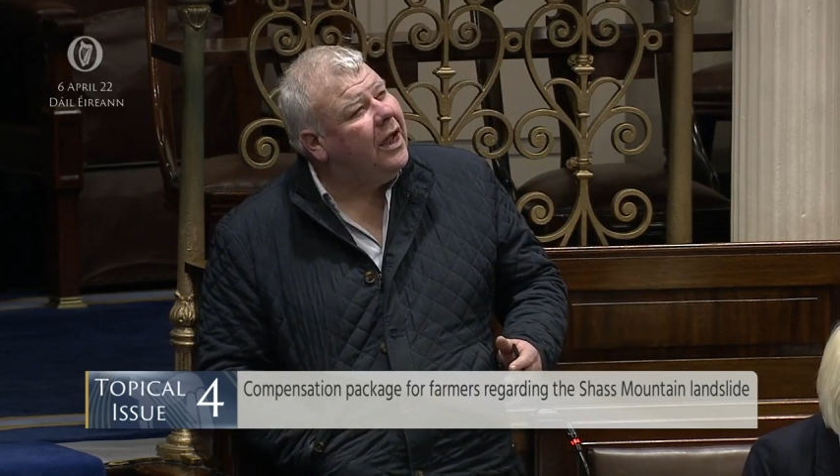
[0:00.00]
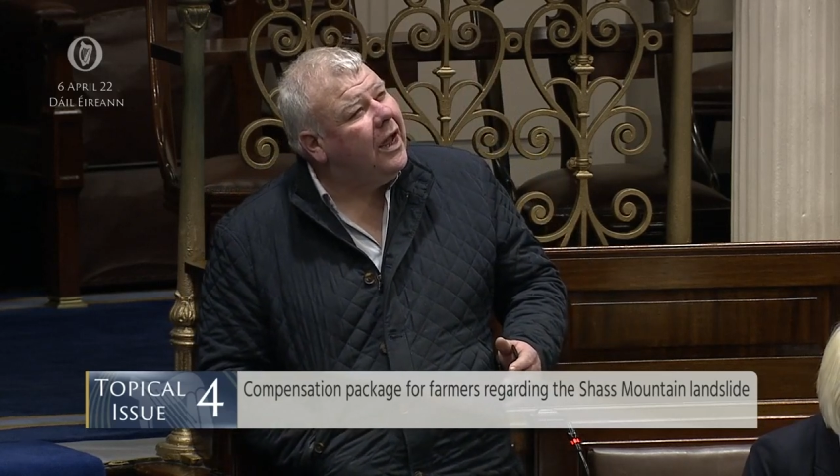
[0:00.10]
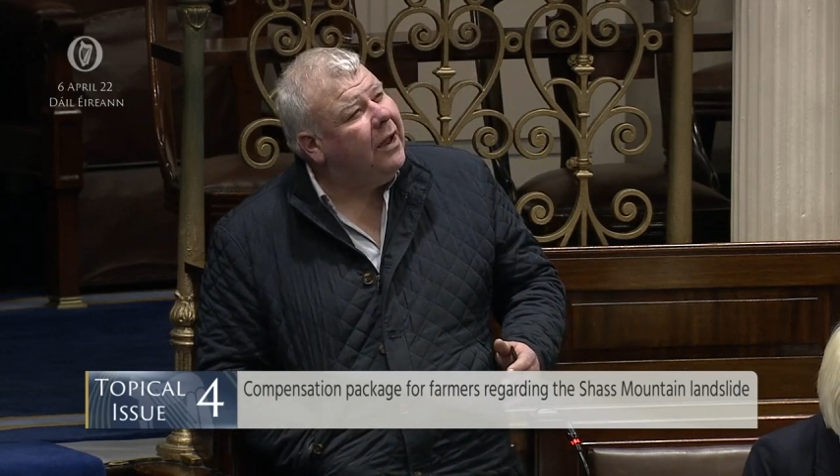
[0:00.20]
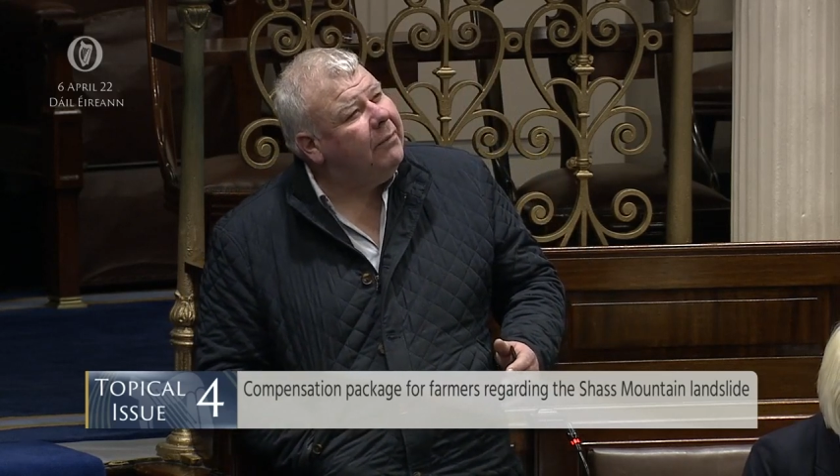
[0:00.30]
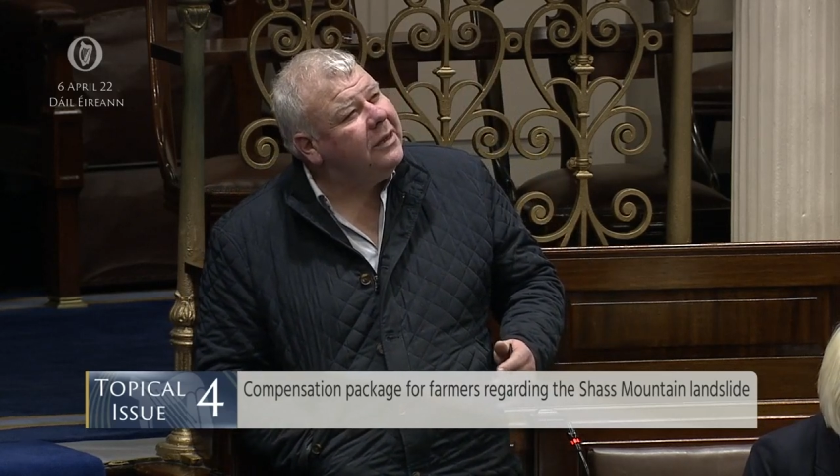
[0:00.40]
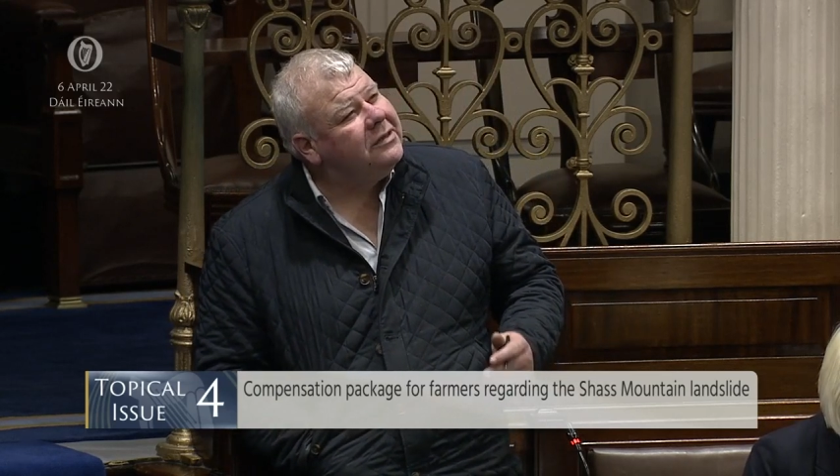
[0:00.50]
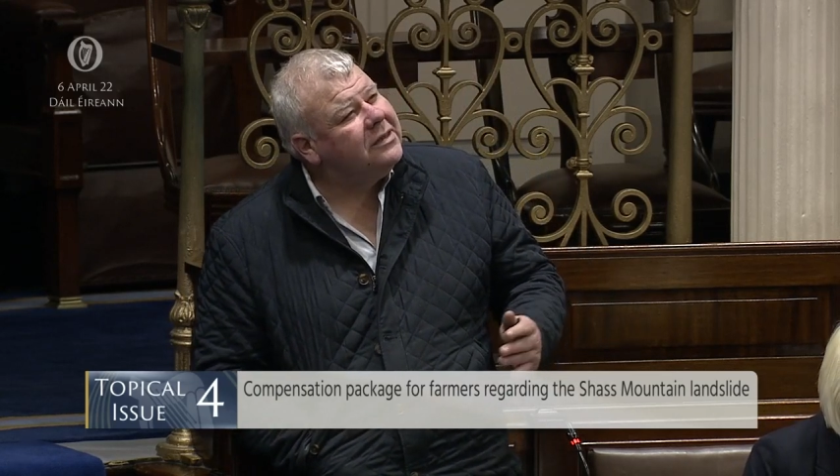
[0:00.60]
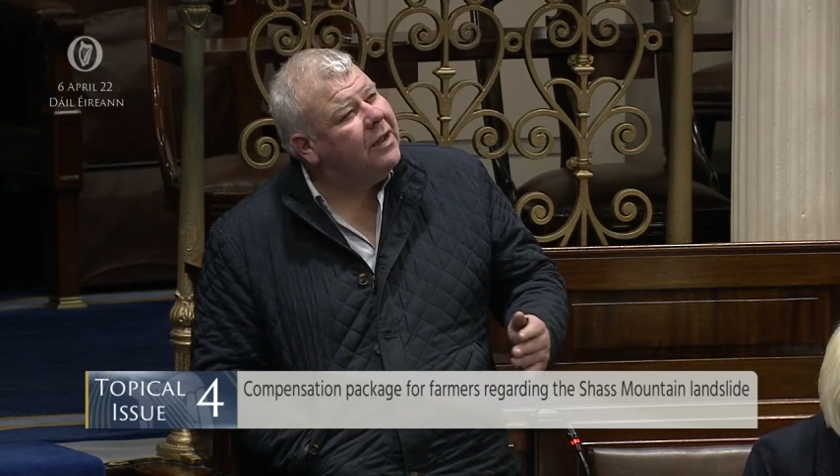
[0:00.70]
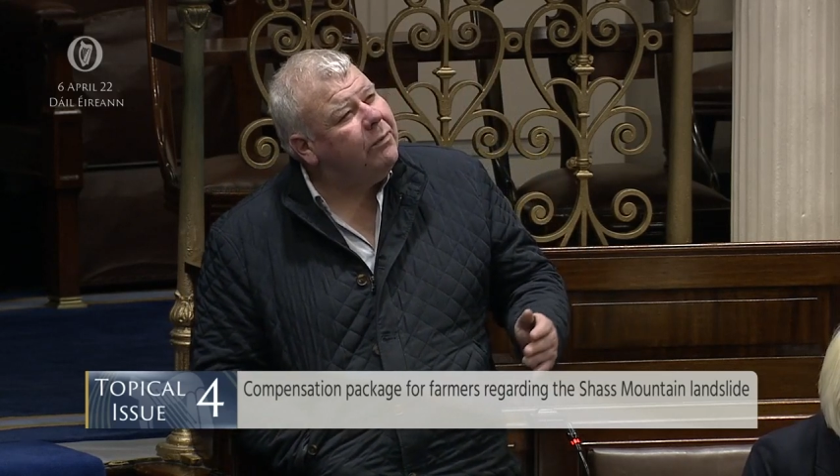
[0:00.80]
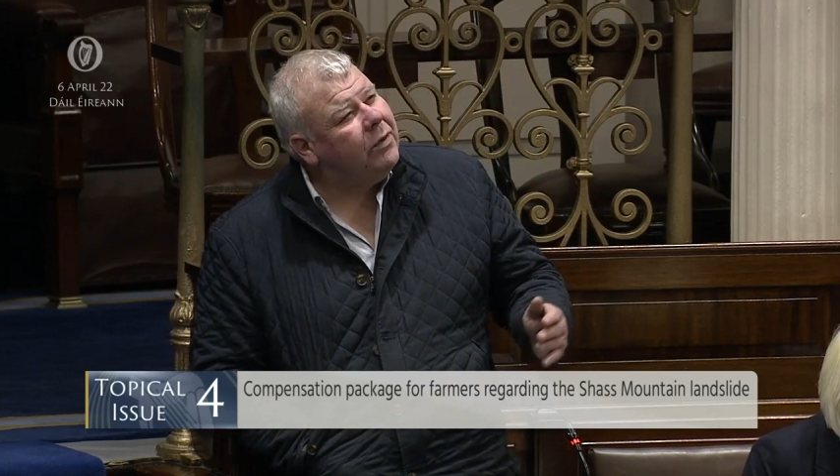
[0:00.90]
um, is
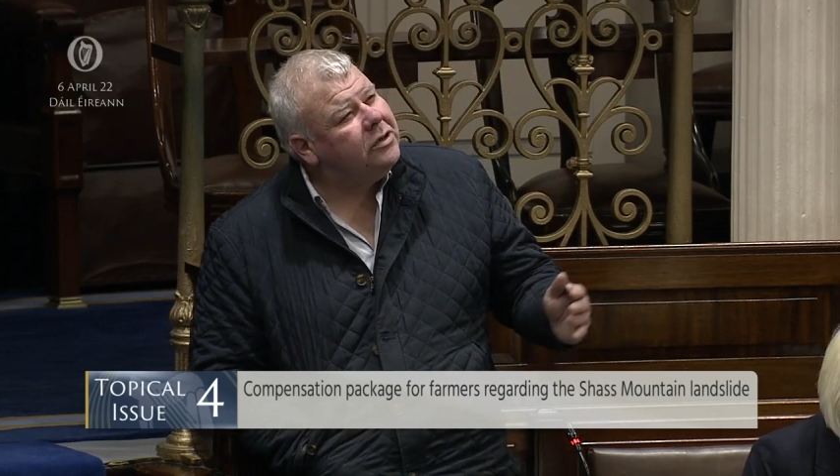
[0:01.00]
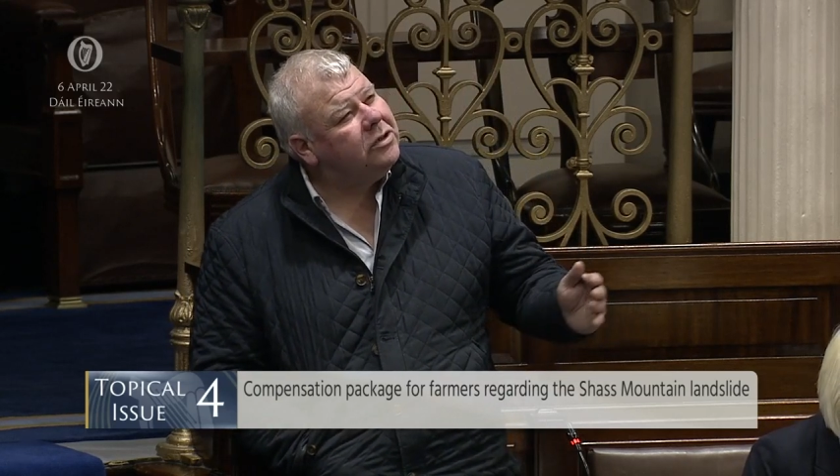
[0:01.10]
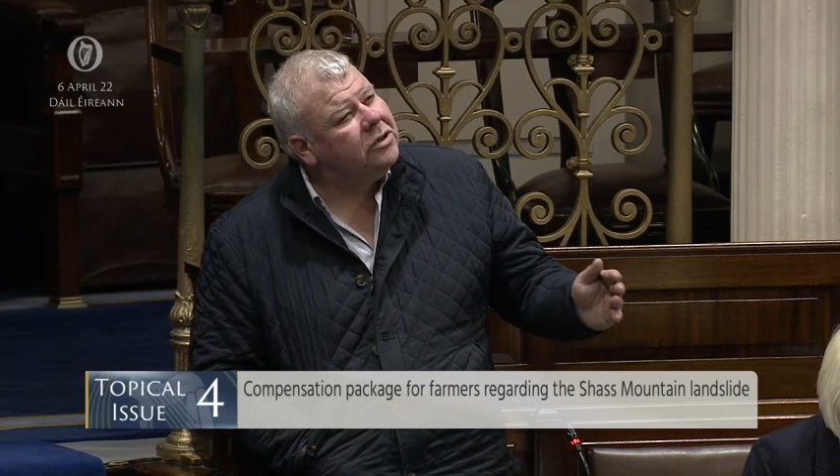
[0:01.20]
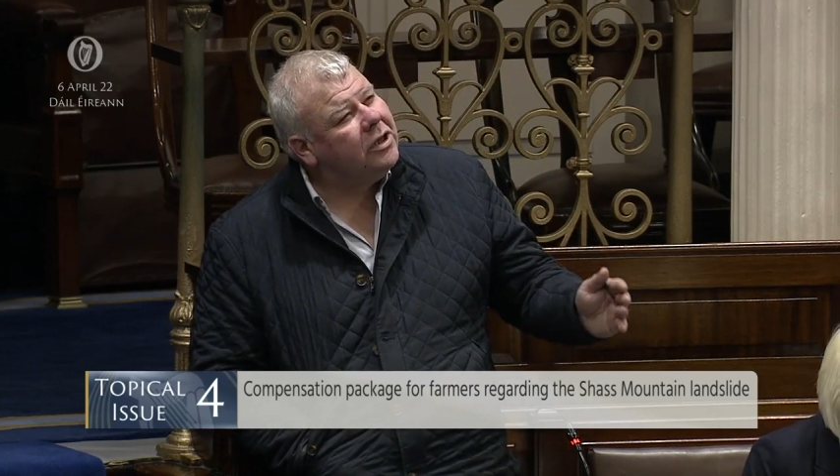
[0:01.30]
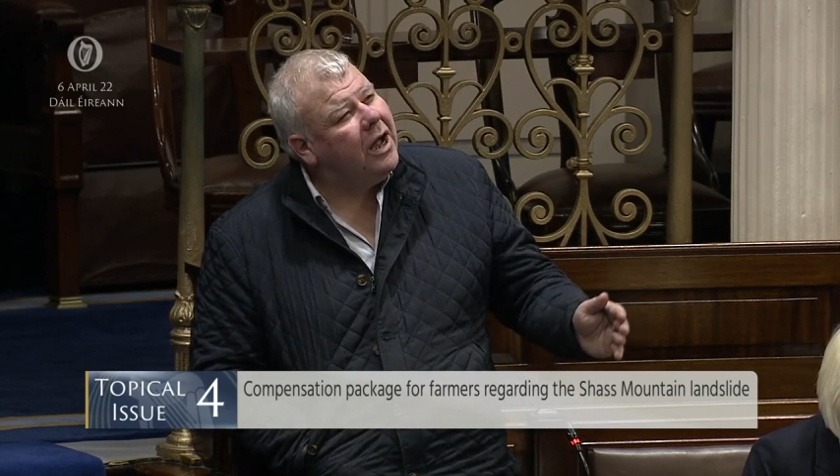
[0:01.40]
separate to the